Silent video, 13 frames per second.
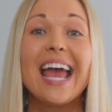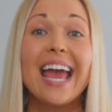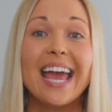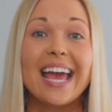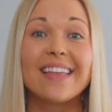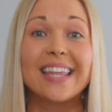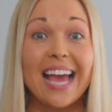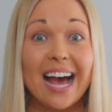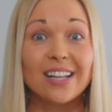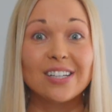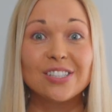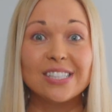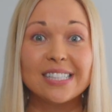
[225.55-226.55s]
and the
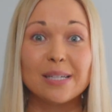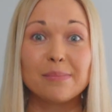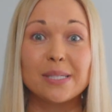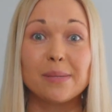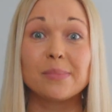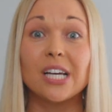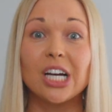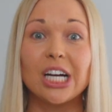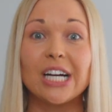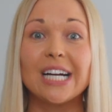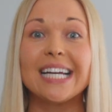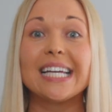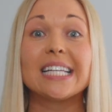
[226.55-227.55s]
allergy symptoms
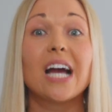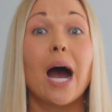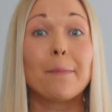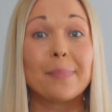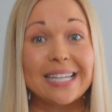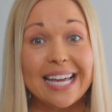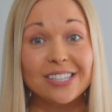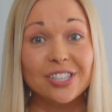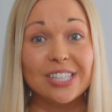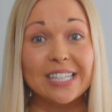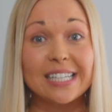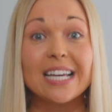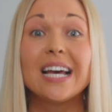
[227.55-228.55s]
occur in
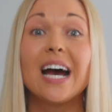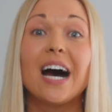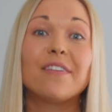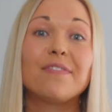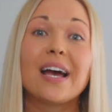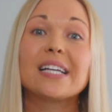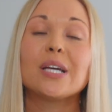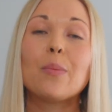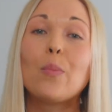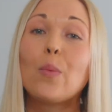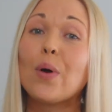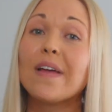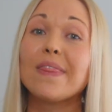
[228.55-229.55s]
combination affecting
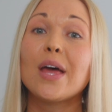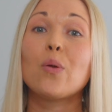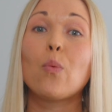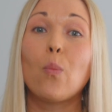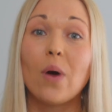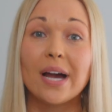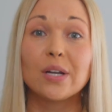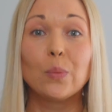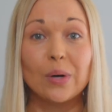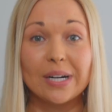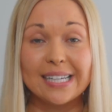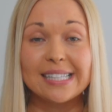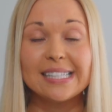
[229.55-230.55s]
more than one
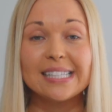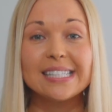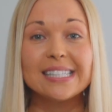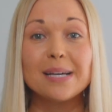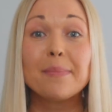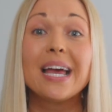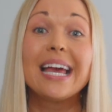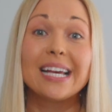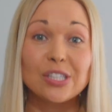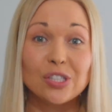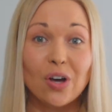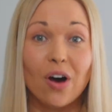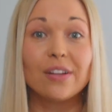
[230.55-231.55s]
organ system,
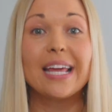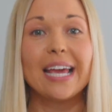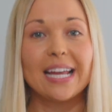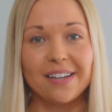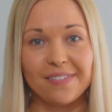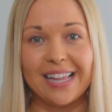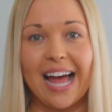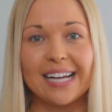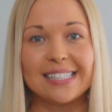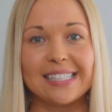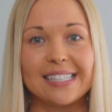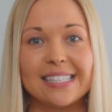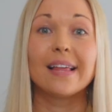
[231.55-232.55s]
it's called
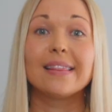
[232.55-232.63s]
anaphylaxis.